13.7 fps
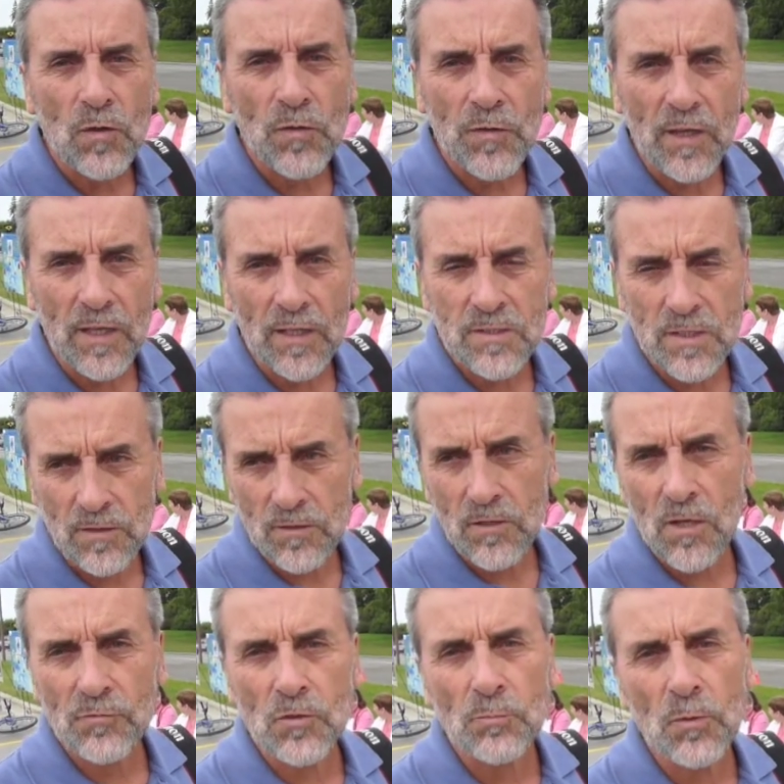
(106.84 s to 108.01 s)
thing is that you
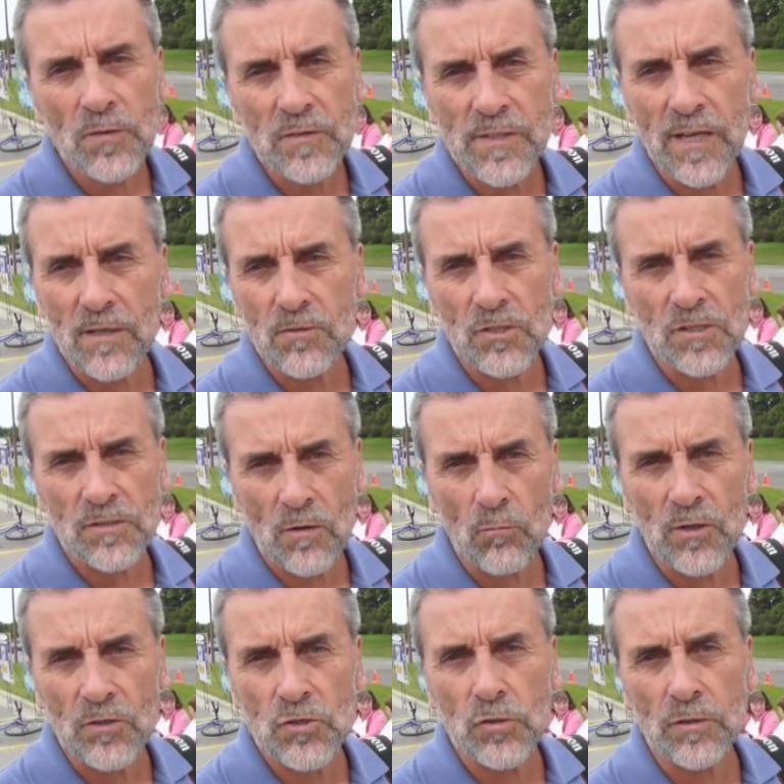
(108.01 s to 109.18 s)
have to put this energy
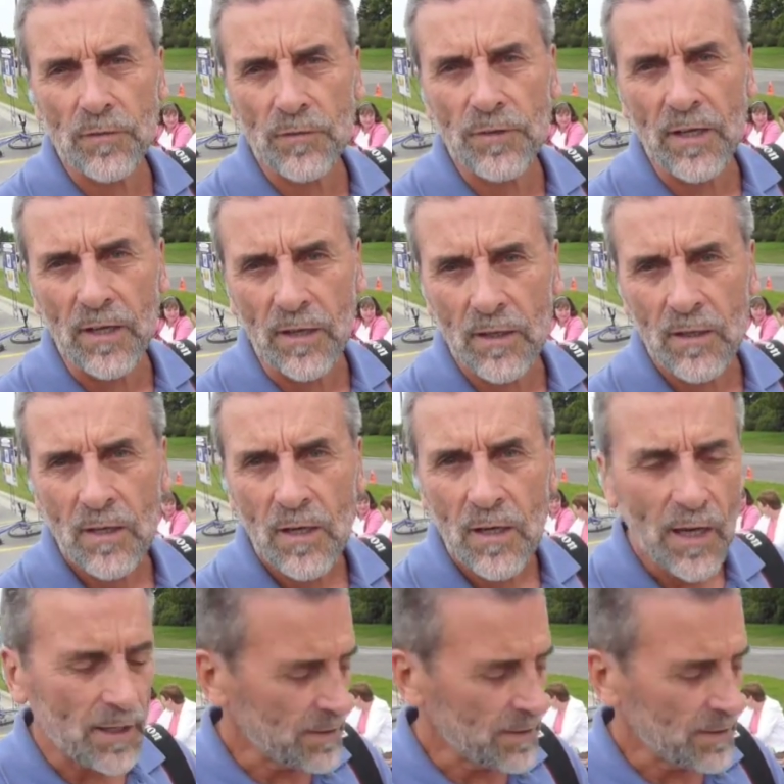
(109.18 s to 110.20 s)
somewhere during the day, and